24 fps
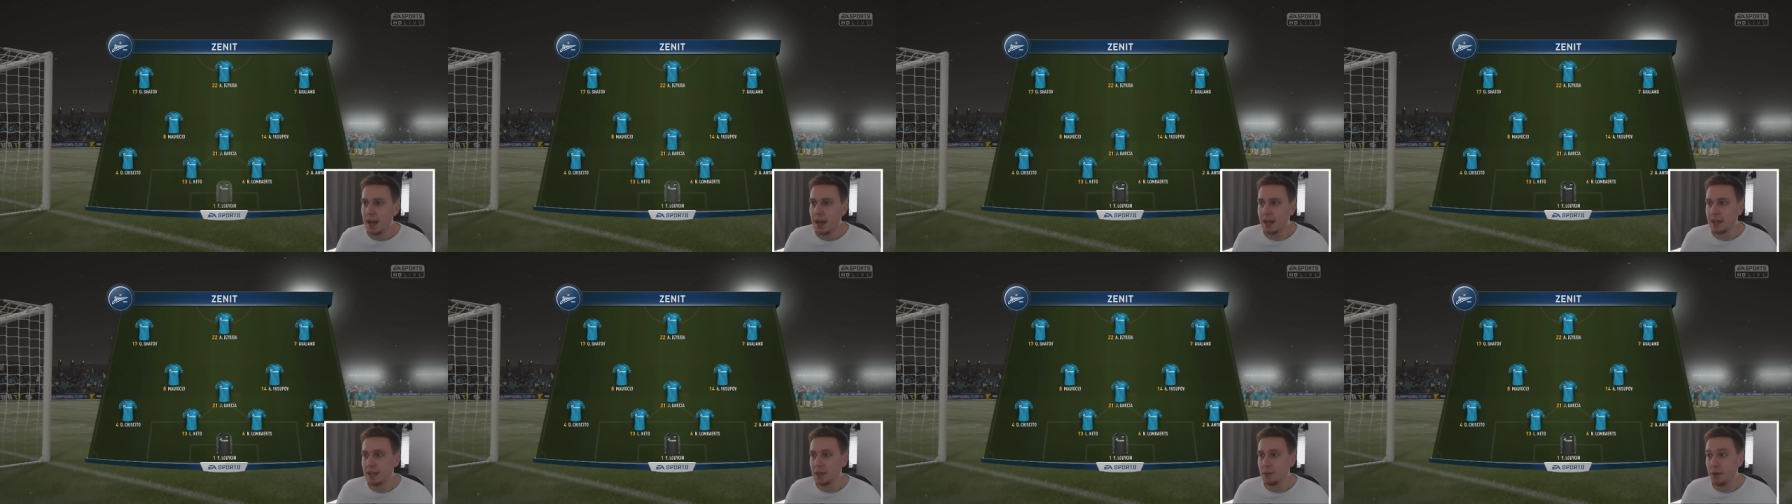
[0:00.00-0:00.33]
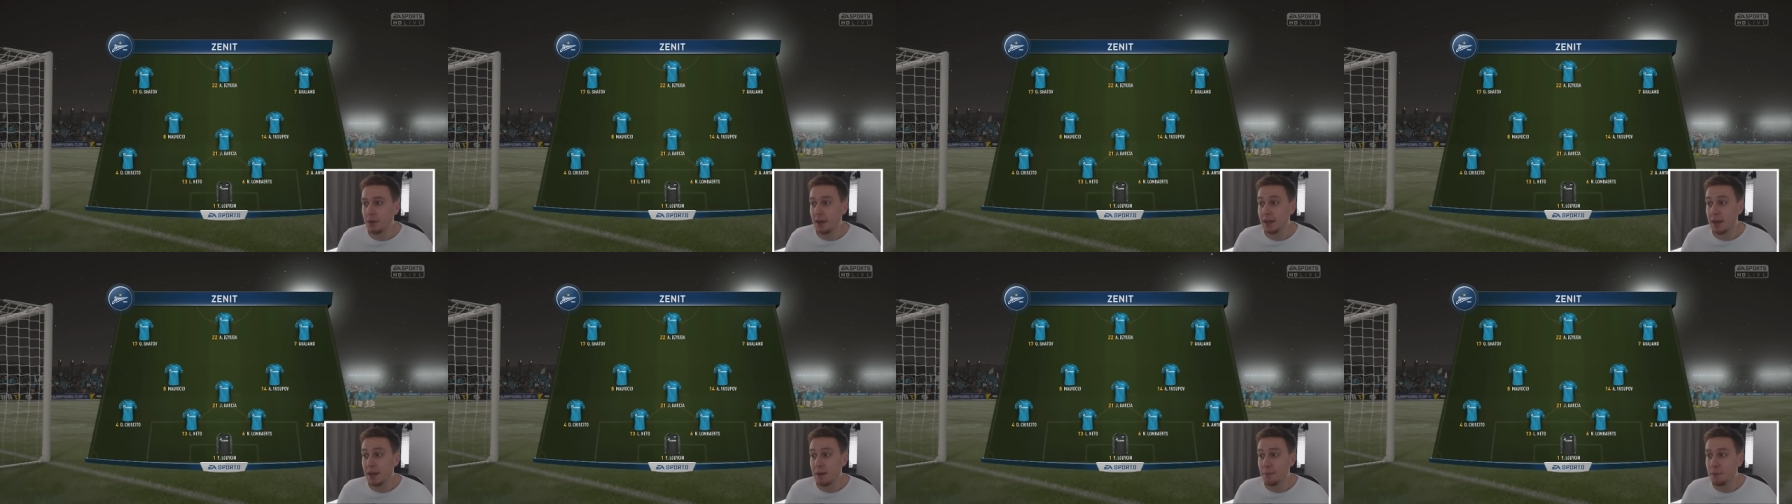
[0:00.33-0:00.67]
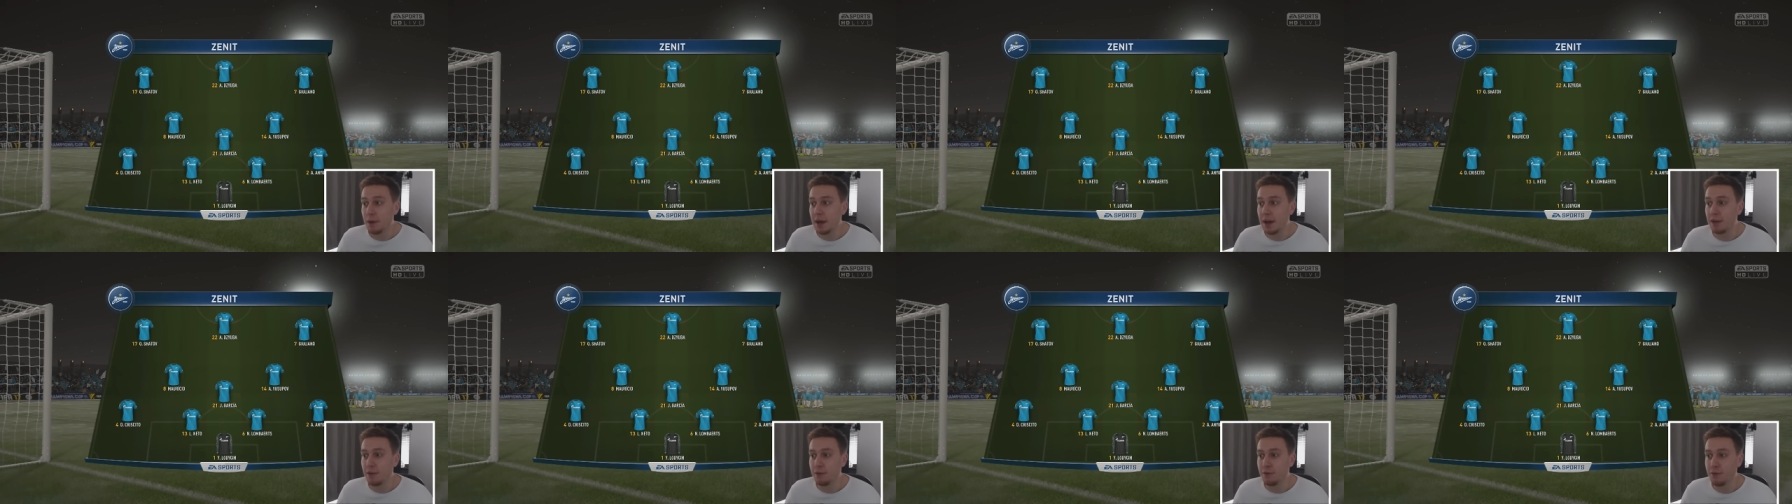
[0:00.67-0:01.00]
Anyway, they're
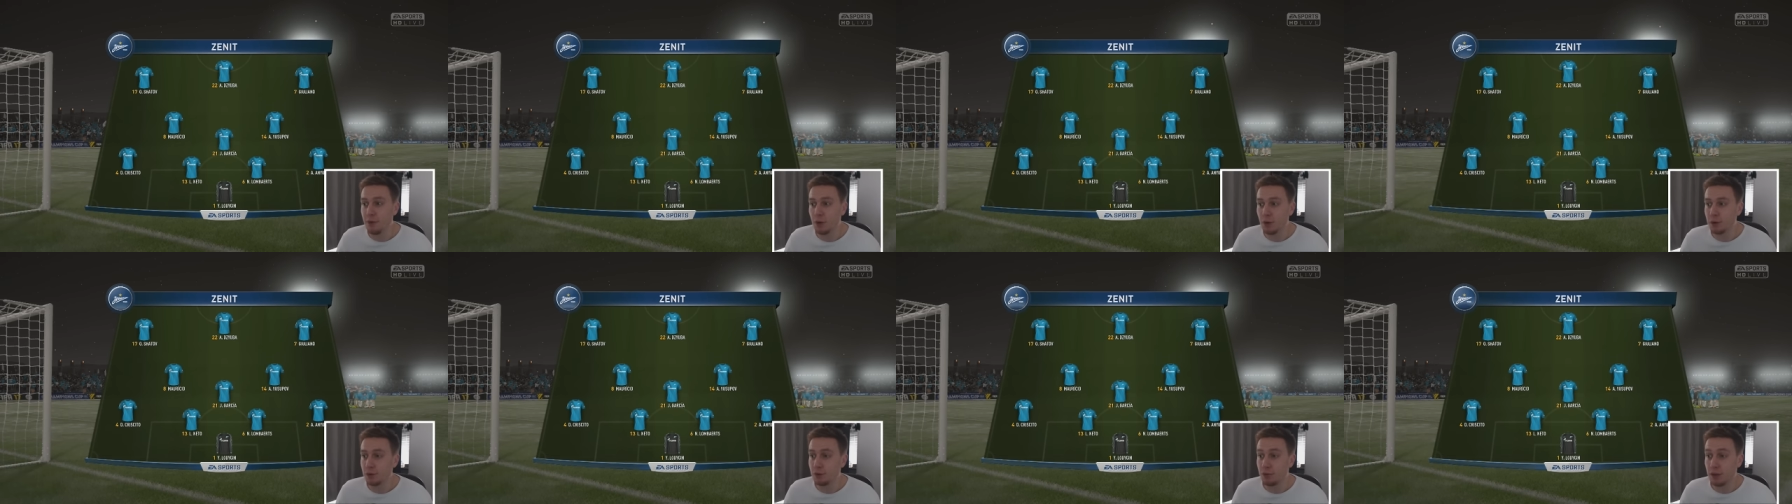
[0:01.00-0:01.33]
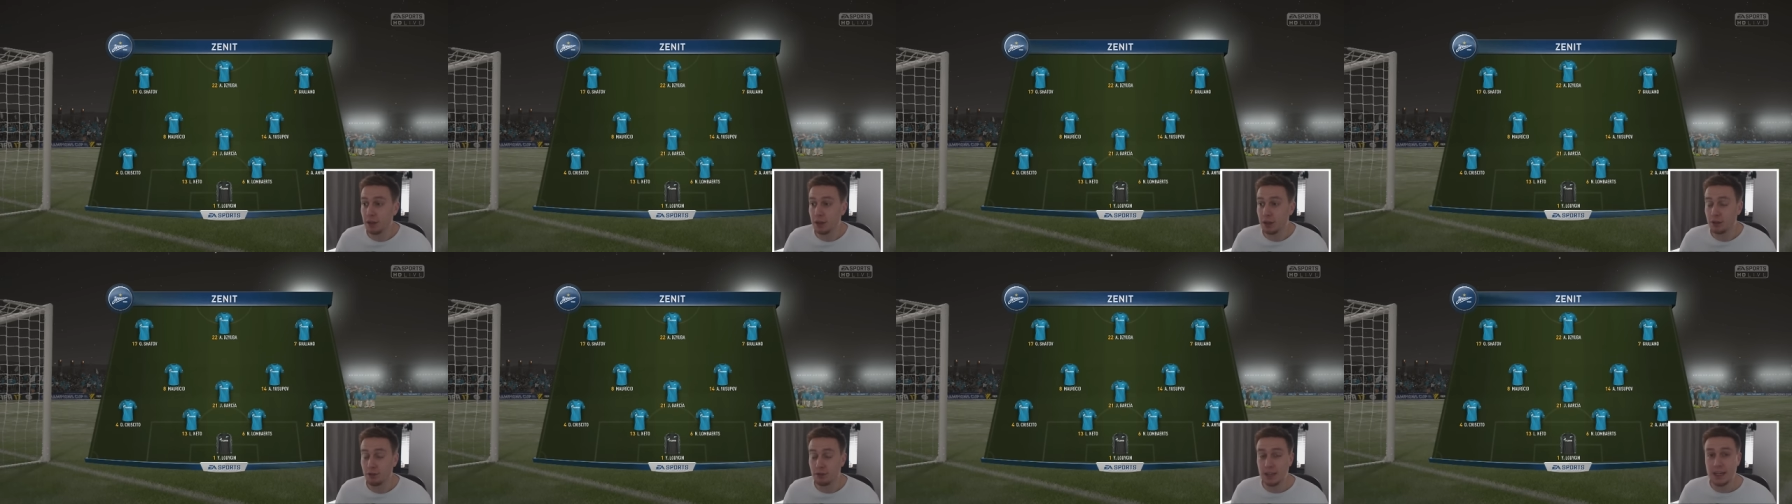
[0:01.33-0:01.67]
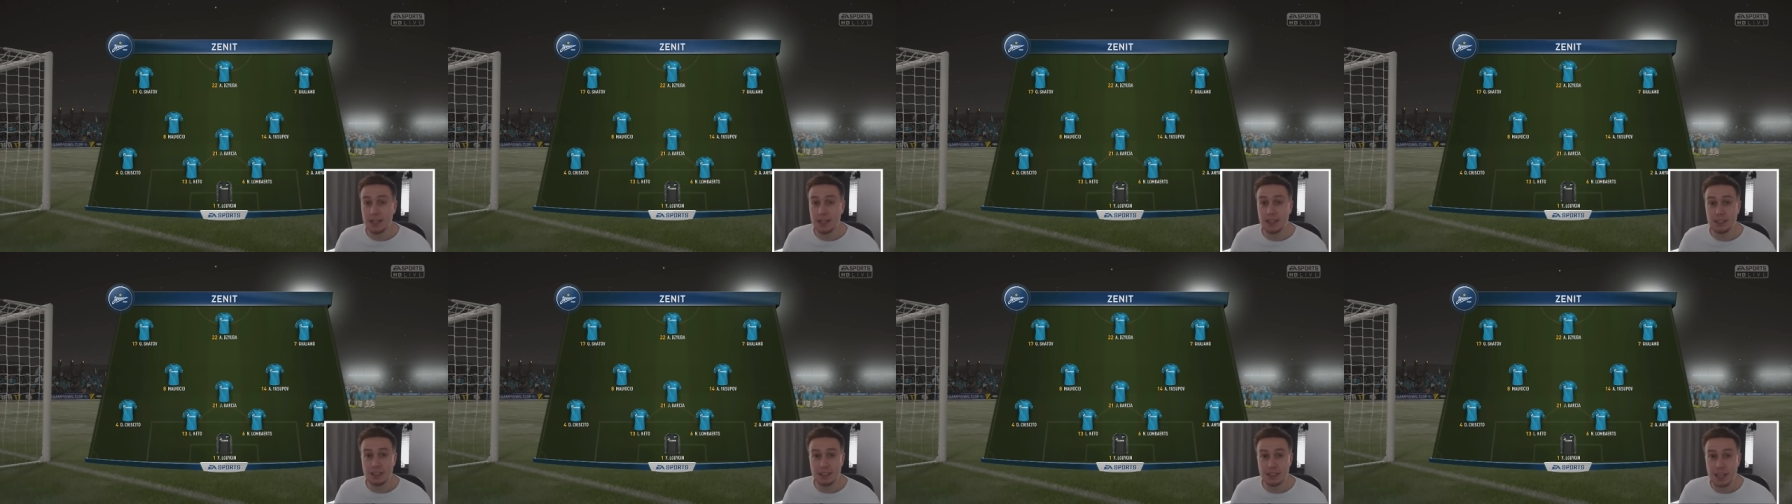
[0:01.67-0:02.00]
playing a four three three,